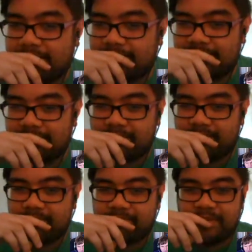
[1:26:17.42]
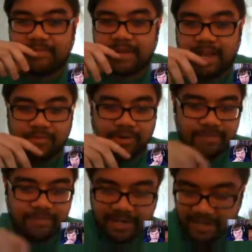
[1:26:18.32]
from the library
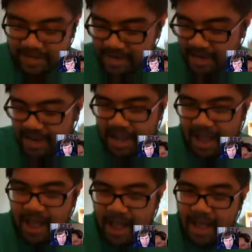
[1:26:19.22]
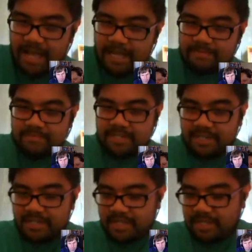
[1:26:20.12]
community.
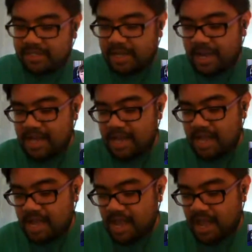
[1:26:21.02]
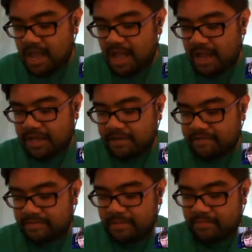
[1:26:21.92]
She's still kind of high
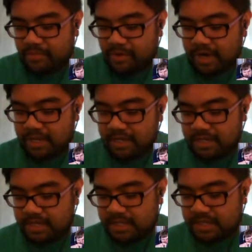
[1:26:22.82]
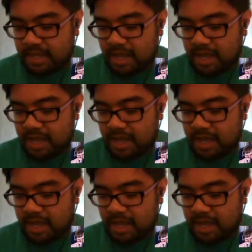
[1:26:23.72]
from the praise.